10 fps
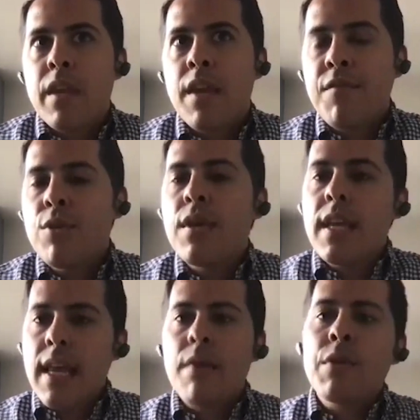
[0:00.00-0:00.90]
if you can
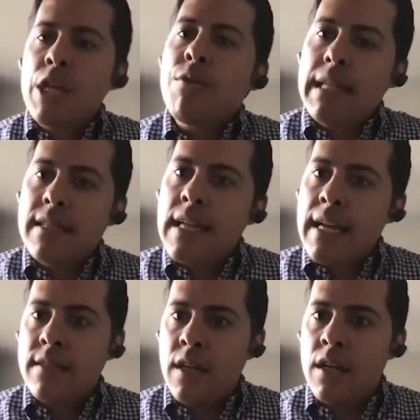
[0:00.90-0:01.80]
get what you need to
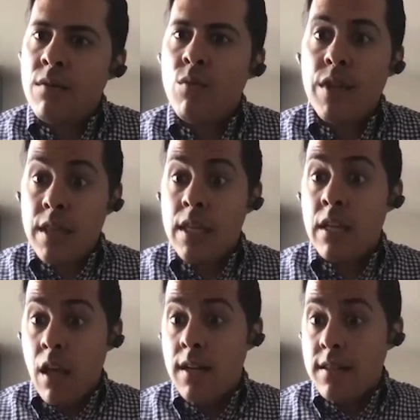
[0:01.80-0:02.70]
get done within the
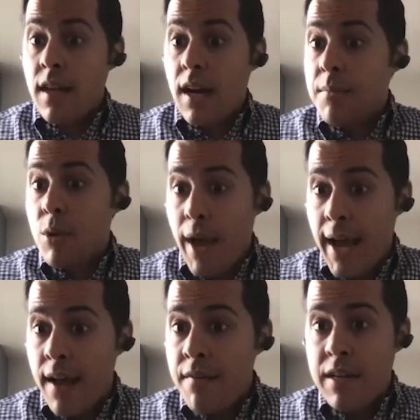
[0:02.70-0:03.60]
allotted time you
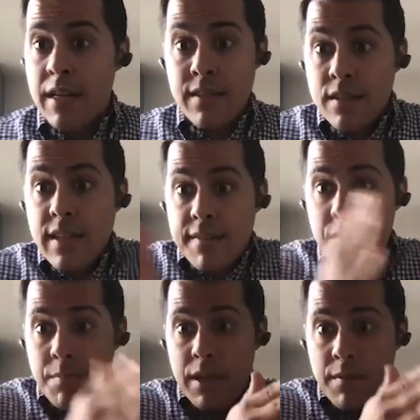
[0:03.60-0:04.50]
have, and it doesn't have
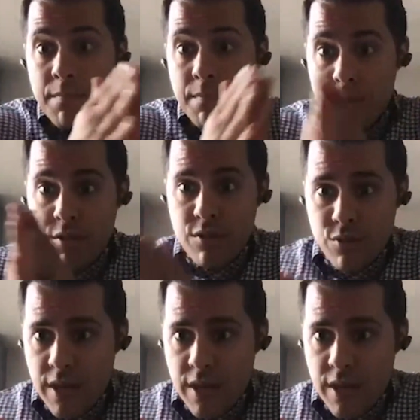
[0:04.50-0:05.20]
to be a strict